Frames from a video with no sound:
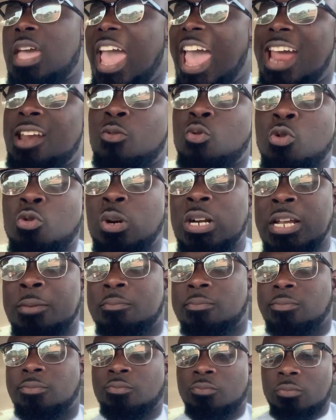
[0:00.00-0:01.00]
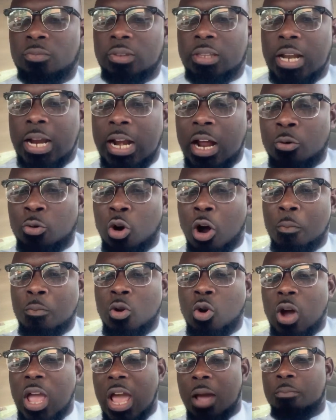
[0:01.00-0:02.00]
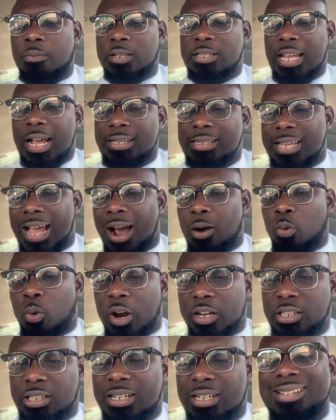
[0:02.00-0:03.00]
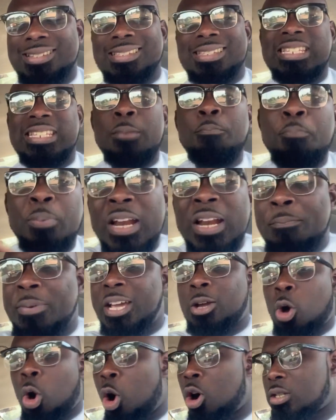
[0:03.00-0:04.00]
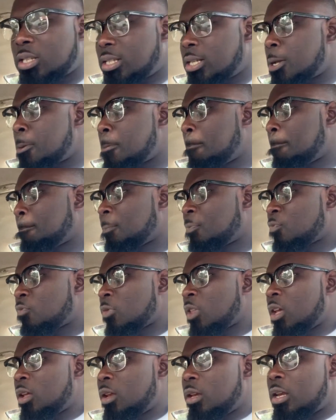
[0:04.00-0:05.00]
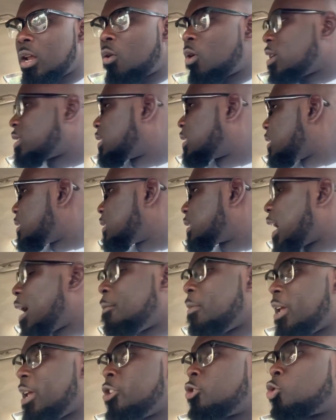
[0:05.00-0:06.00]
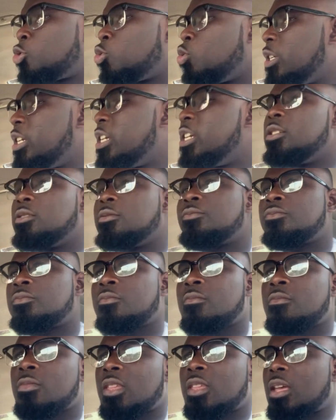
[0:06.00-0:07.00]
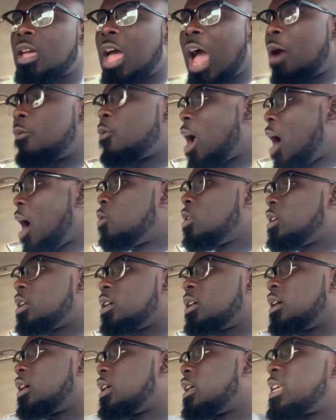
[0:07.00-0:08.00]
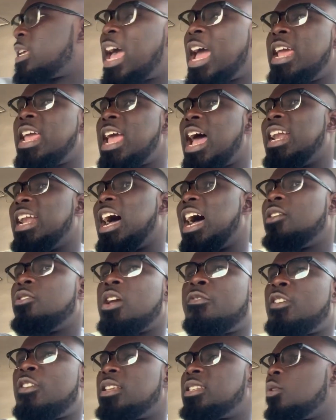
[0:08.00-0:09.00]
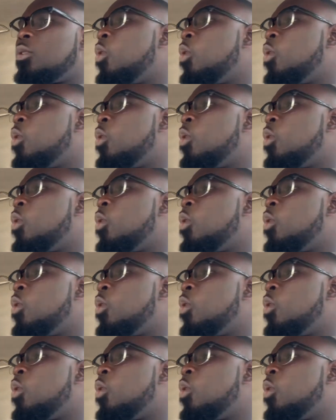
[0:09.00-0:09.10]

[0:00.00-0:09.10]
And when Nana Romeo Ebisa our question is simply because there was this same issue around gay and your friends